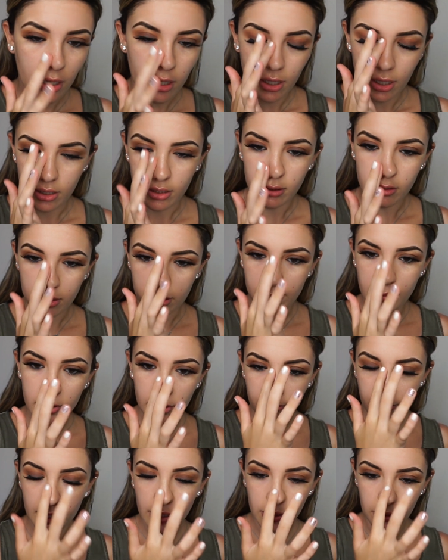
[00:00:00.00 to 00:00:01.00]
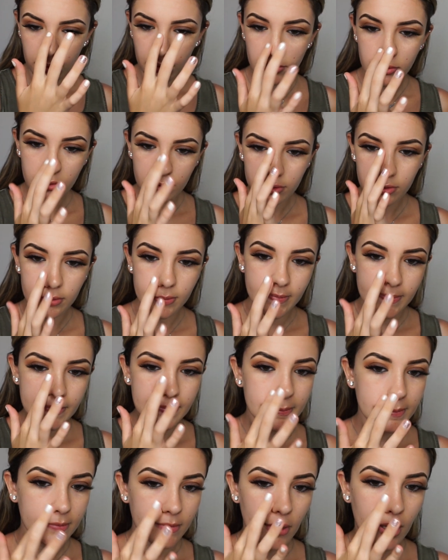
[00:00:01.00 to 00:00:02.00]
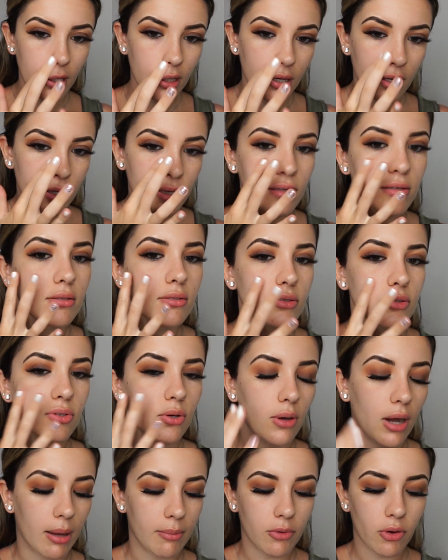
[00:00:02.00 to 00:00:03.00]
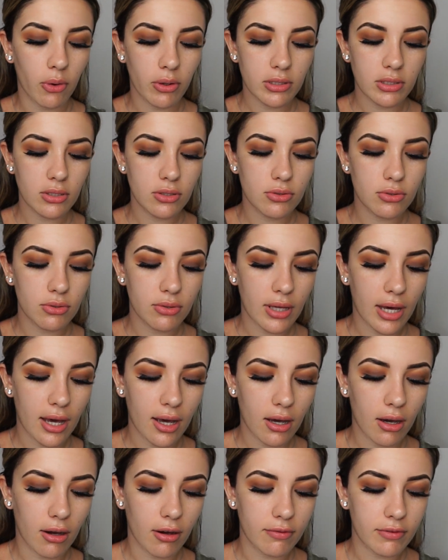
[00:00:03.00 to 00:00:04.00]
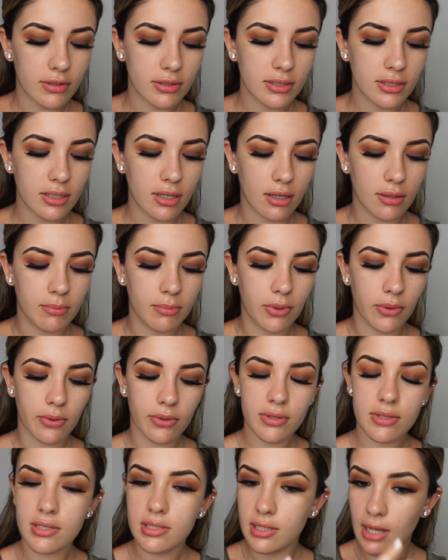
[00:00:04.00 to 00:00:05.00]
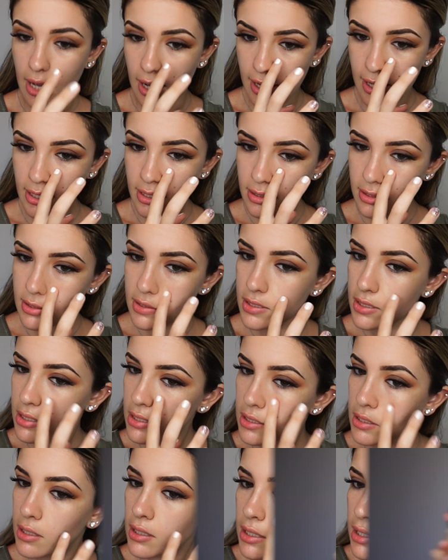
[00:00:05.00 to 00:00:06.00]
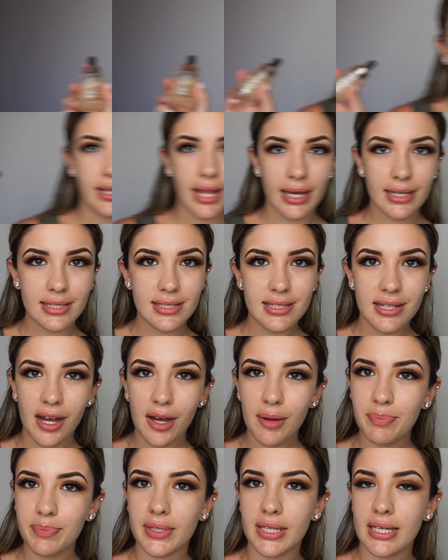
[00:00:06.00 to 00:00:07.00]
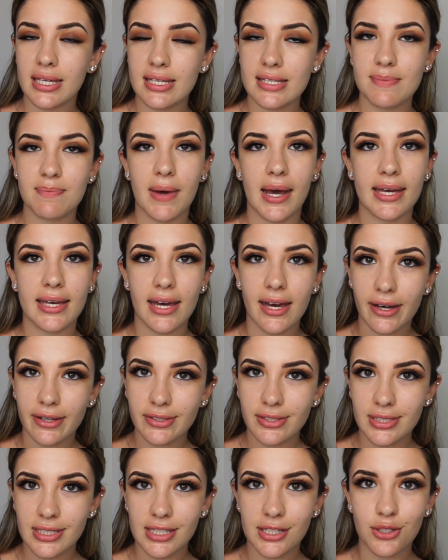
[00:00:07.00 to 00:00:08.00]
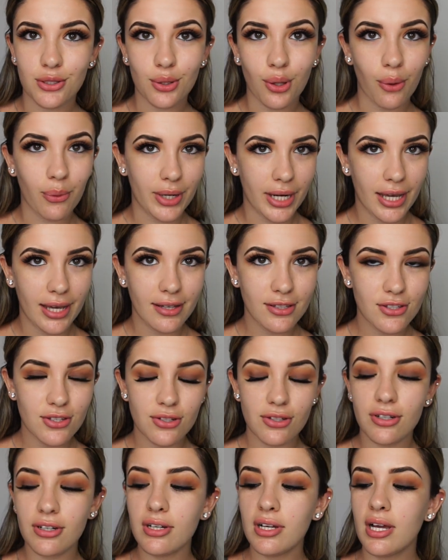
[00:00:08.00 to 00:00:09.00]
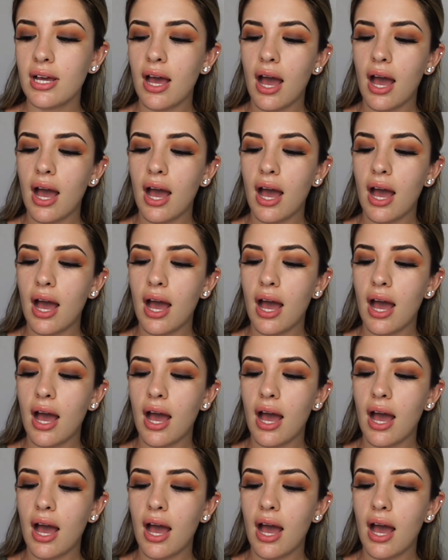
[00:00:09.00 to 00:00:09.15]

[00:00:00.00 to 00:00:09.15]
and a little bit on my nose. So I'm going to do that obviously on both sides. Next up is my Elcie Glow Enhancer.